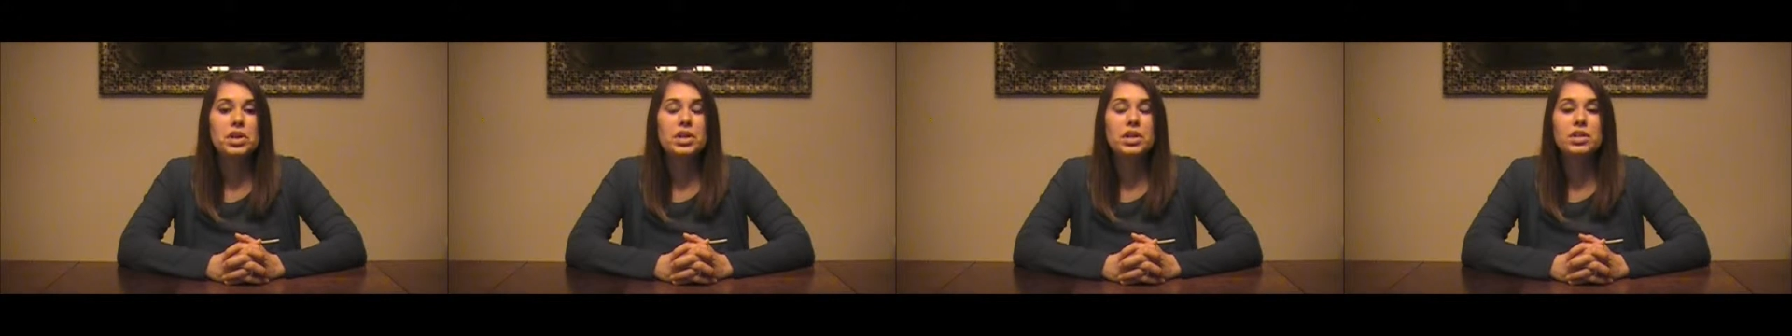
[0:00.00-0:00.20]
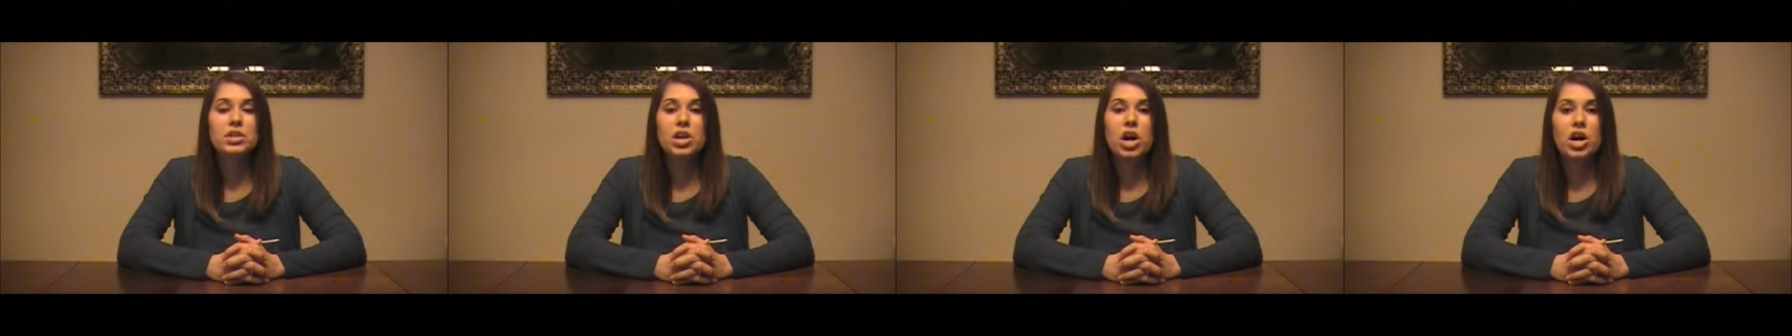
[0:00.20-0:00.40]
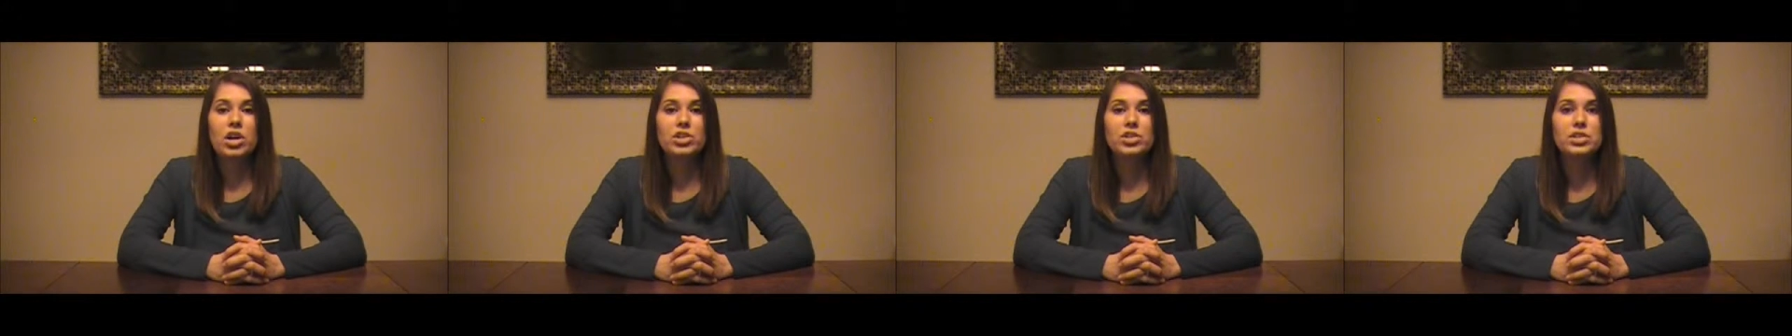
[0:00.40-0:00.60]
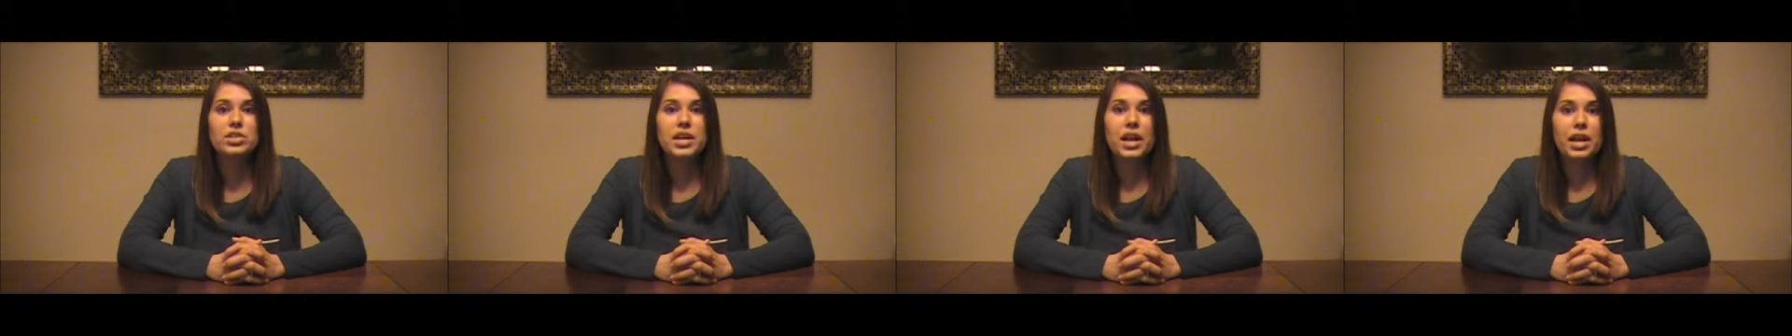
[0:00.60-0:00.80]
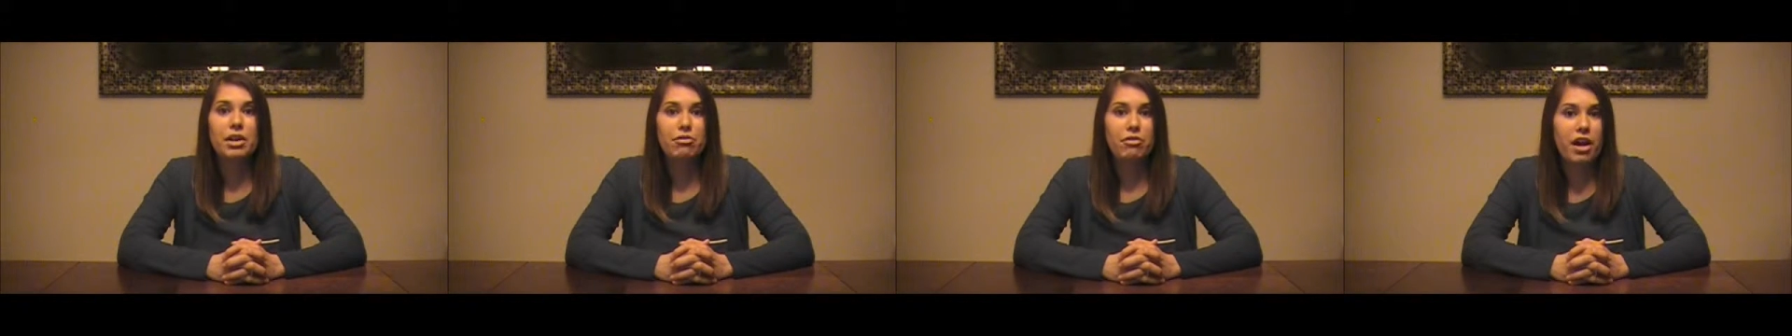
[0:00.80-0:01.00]
a doctor's
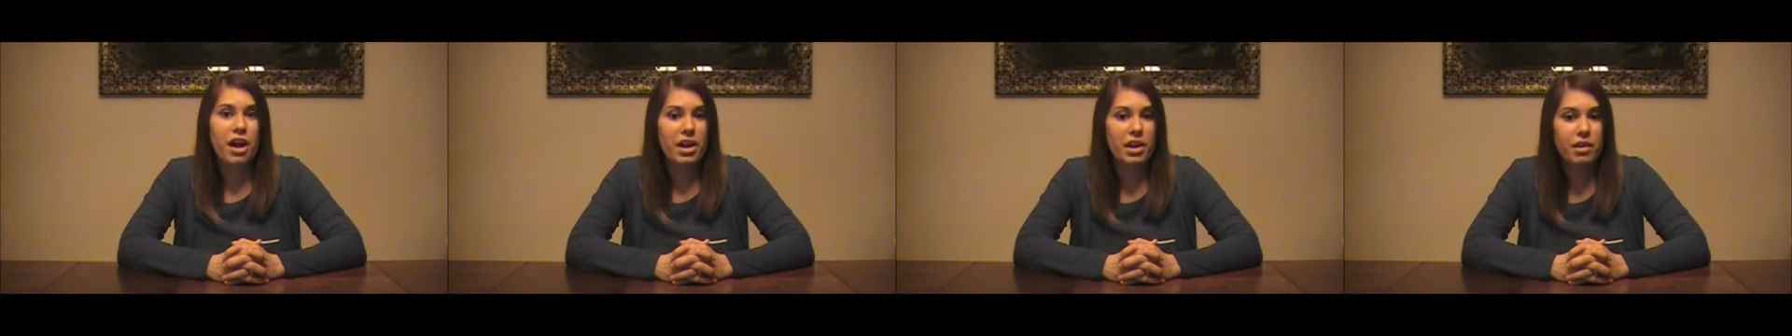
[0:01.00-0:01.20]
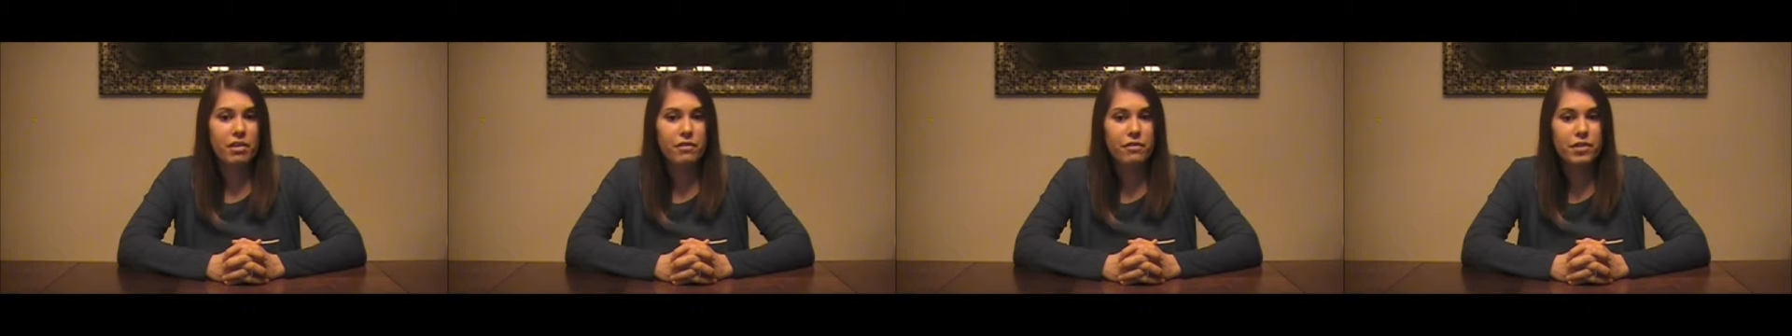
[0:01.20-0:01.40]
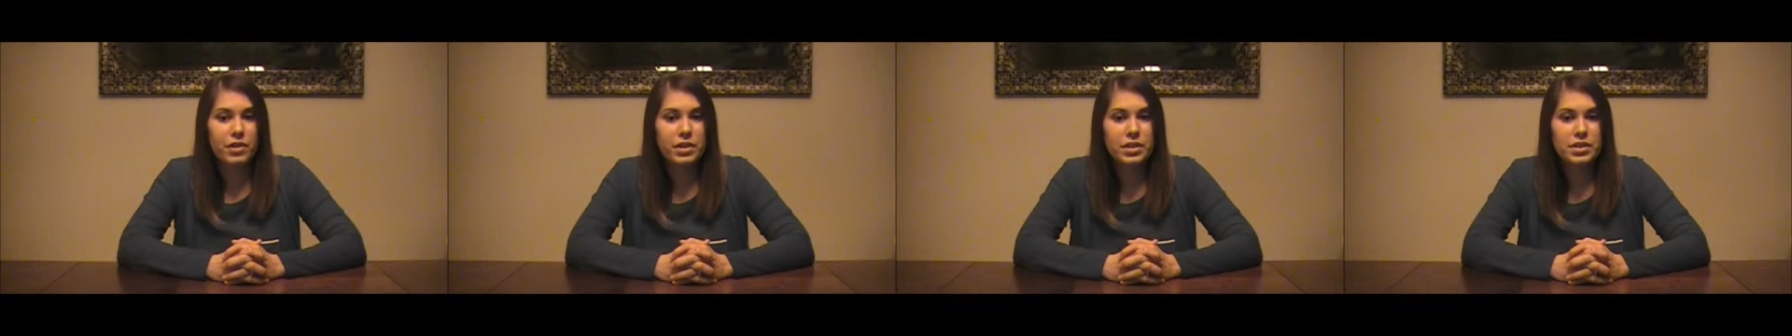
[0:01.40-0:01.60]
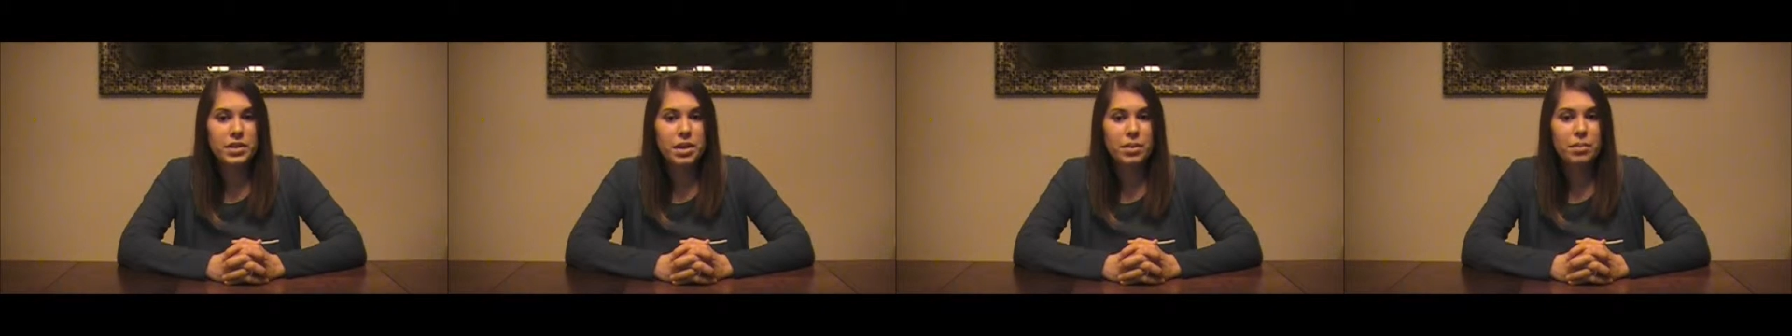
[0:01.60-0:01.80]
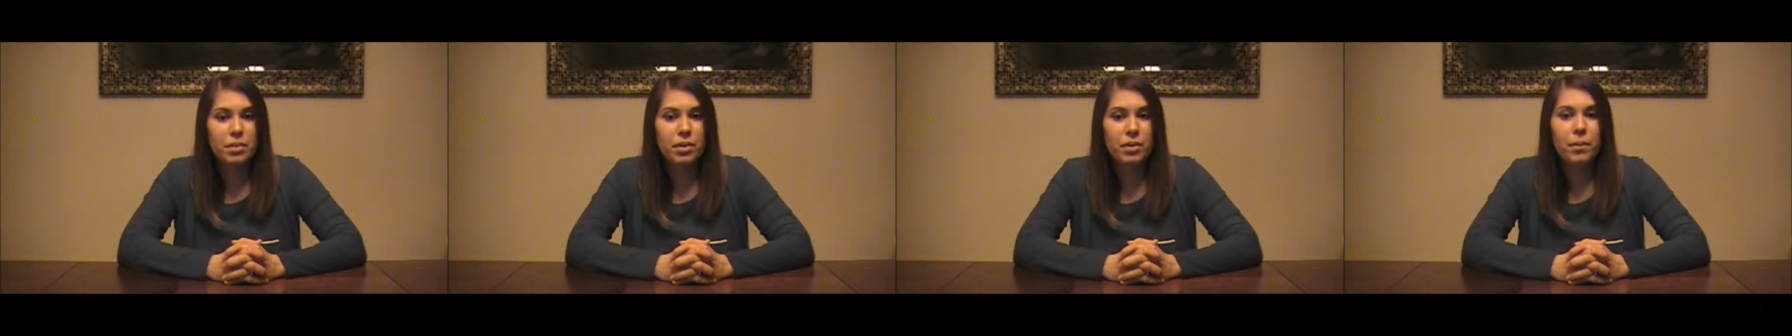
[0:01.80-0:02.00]
handwriting, for
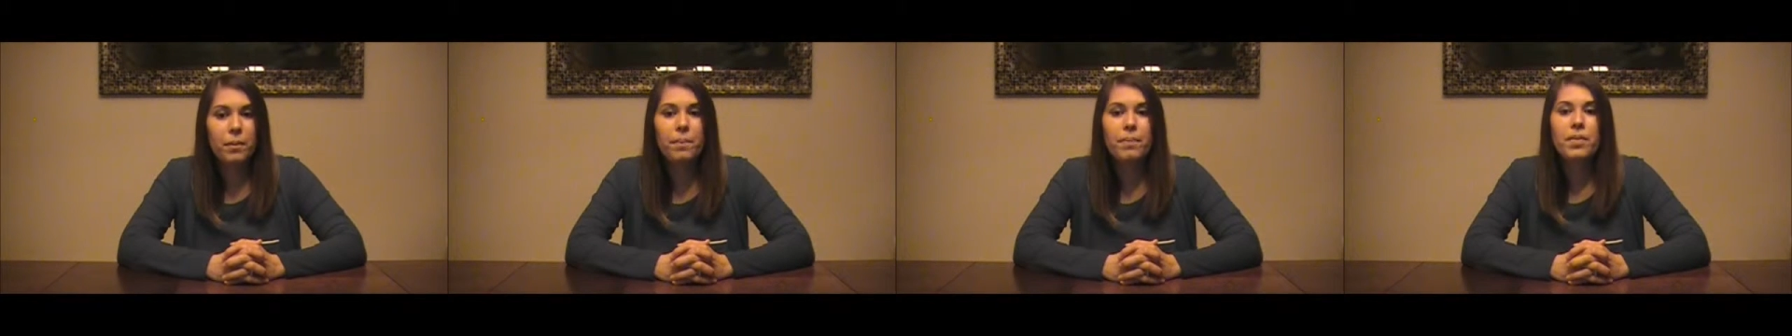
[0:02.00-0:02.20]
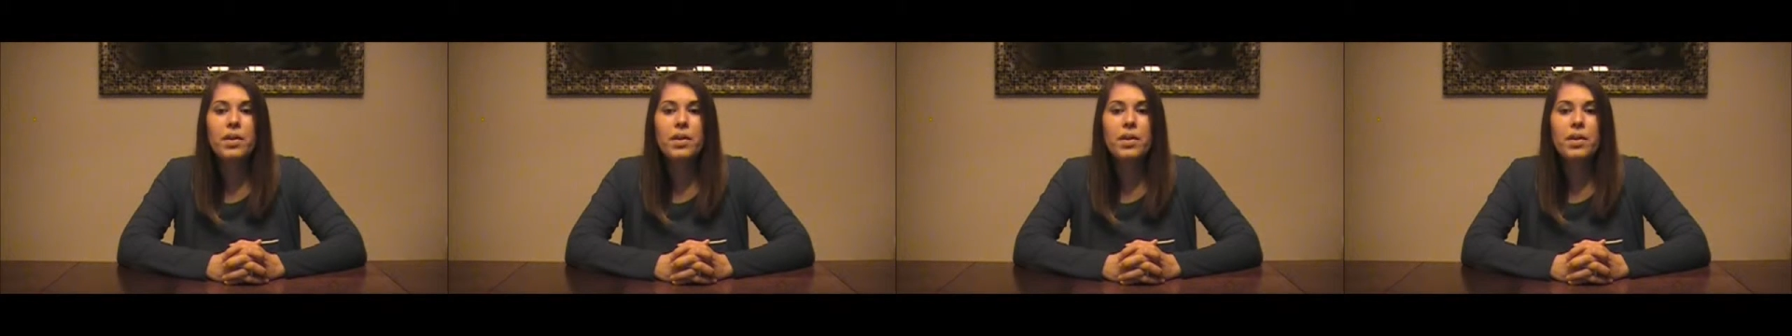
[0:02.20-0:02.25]
example.